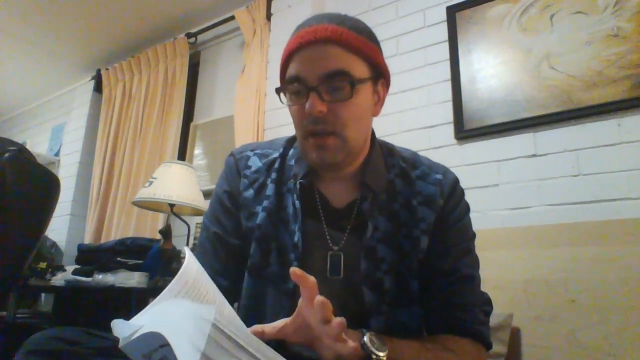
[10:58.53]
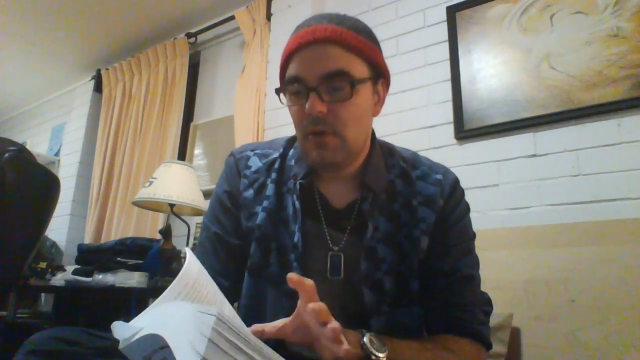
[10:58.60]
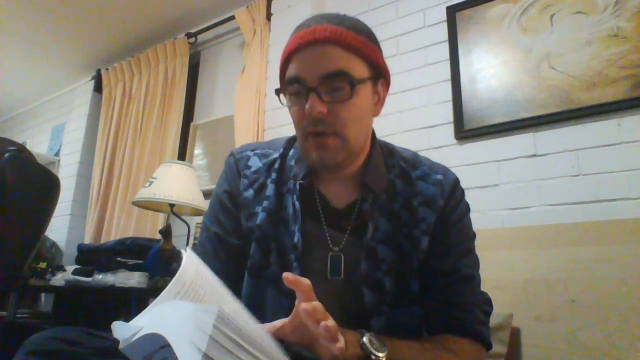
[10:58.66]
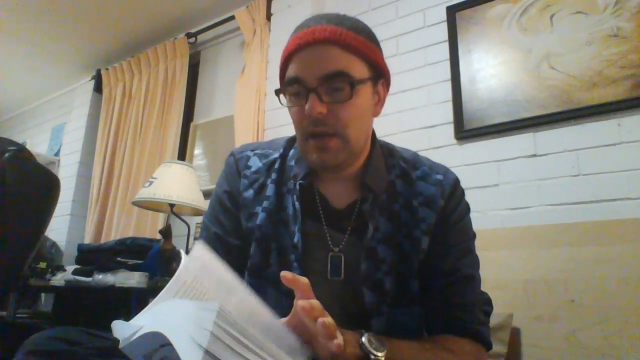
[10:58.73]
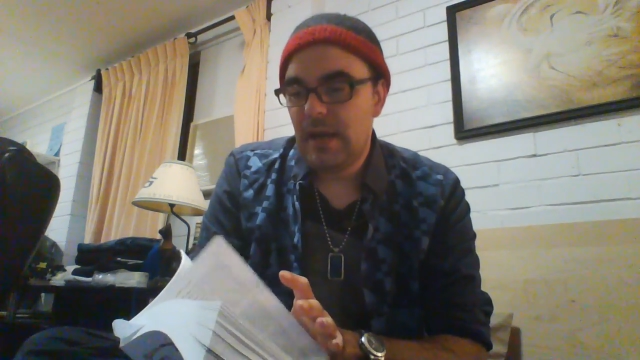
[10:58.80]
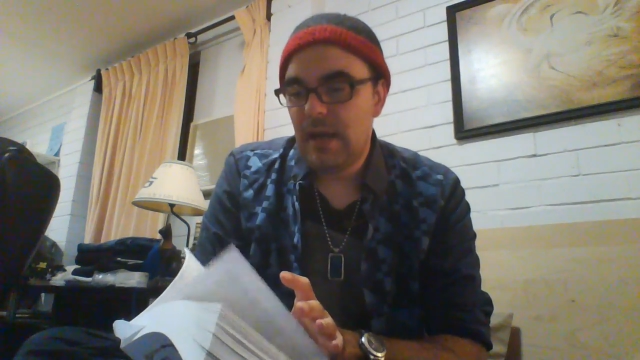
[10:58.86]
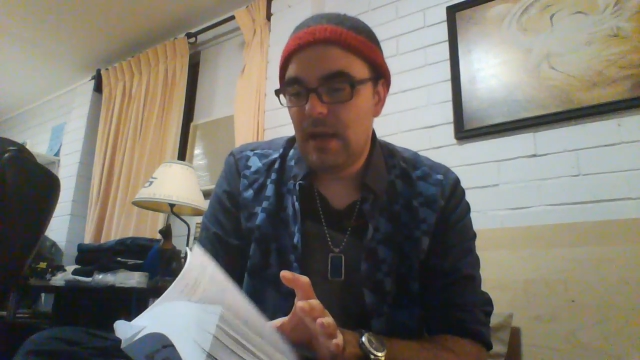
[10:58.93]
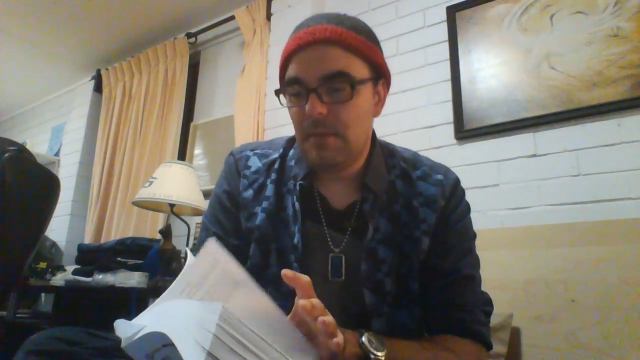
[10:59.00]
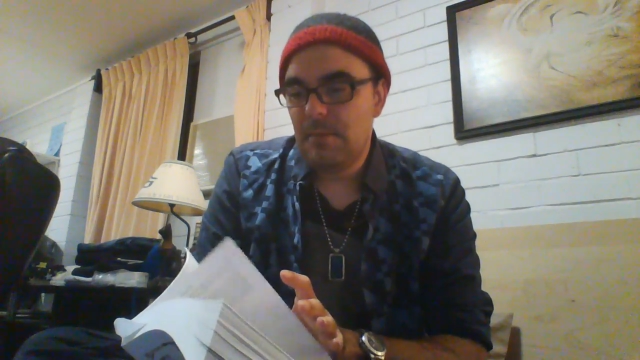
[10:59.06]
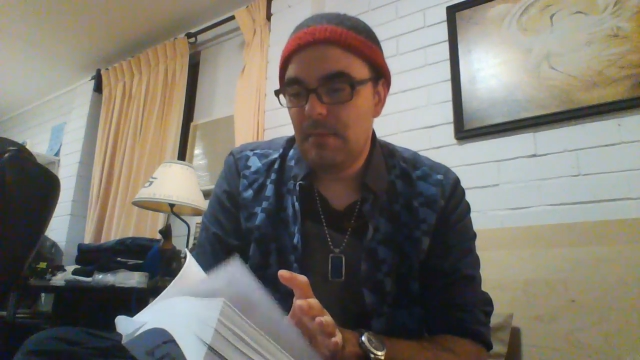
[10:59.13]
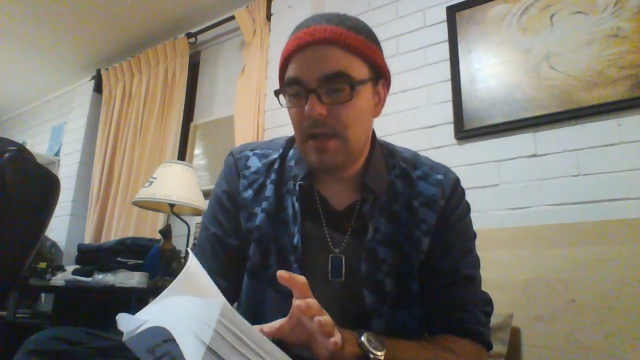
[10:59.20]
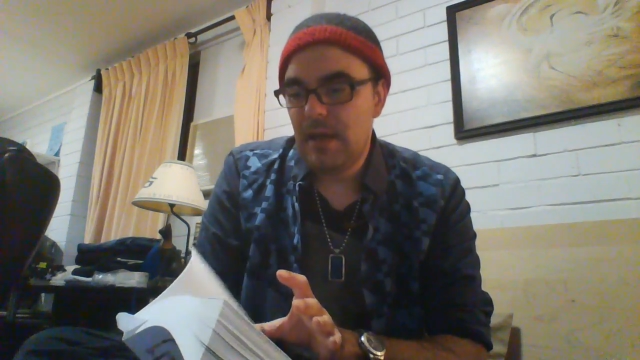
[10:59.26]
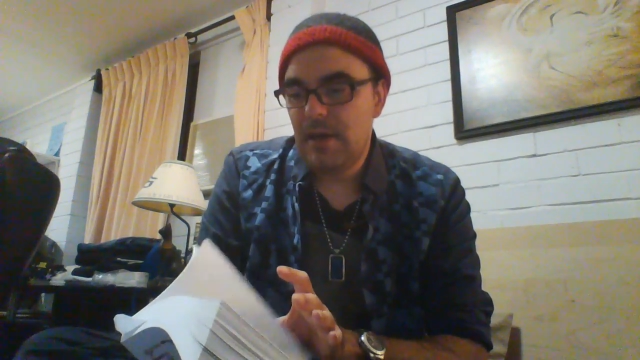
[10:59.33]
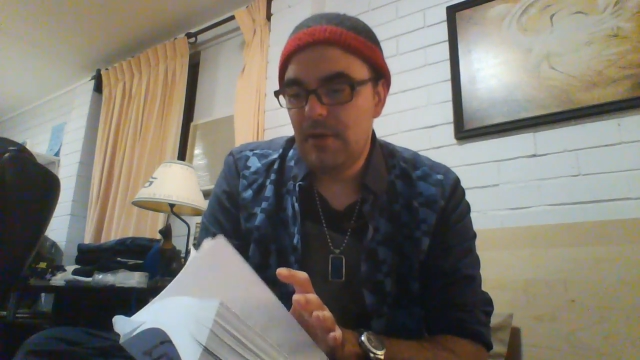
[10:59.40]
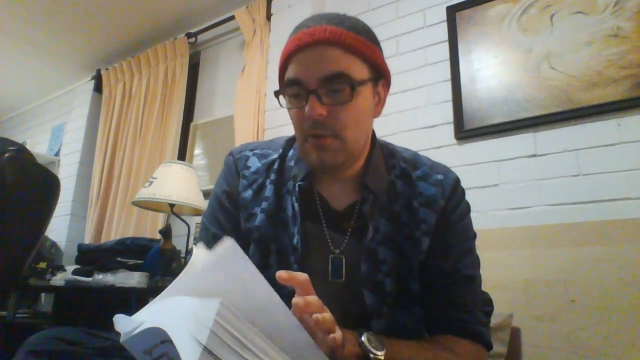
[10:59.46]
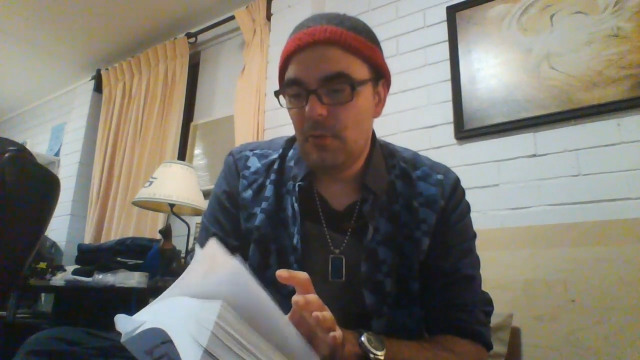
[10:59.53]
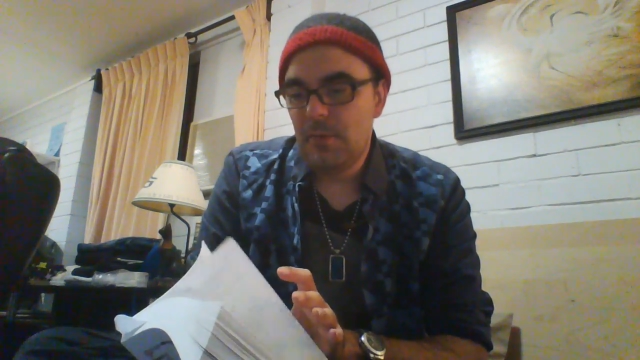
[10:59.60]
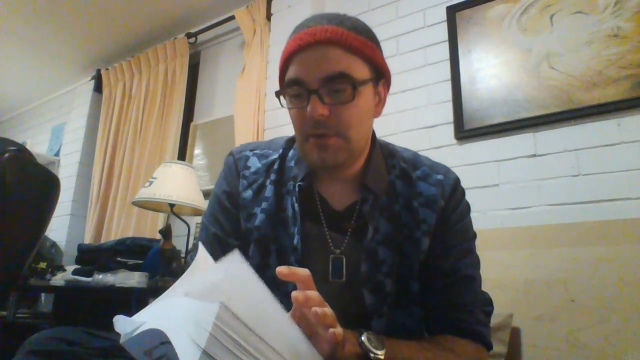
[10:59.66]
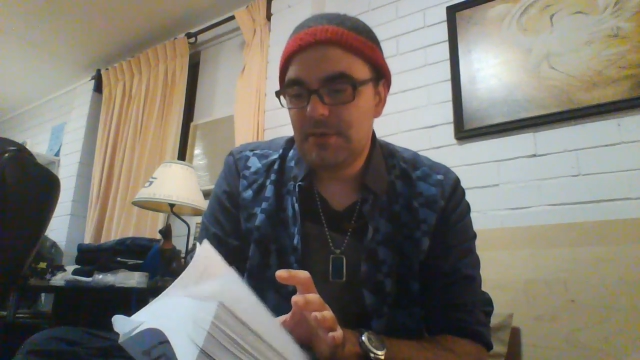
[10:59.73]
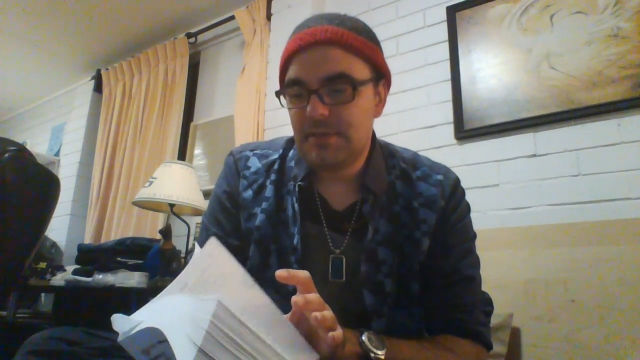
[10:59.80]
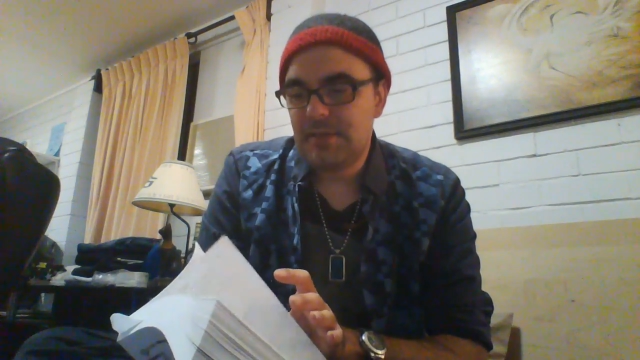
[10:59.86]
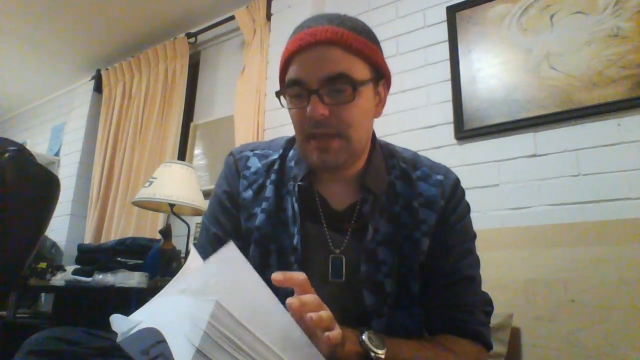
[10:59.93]
Right, and it
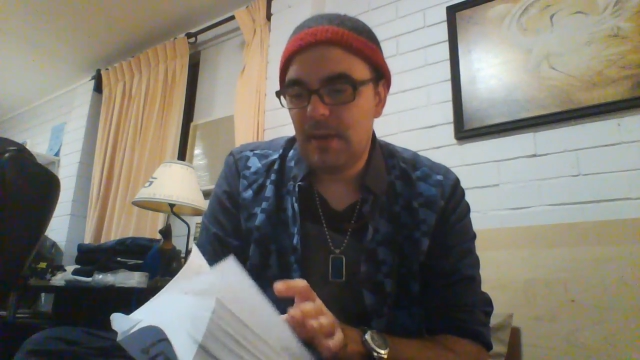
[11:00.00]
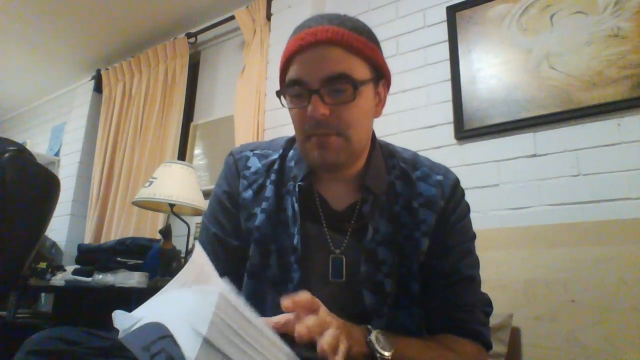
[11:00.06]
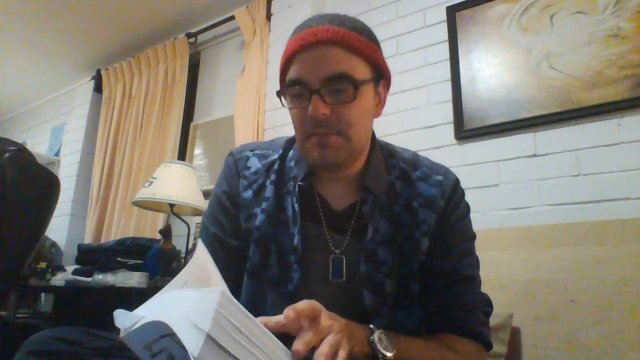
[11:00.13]
almost so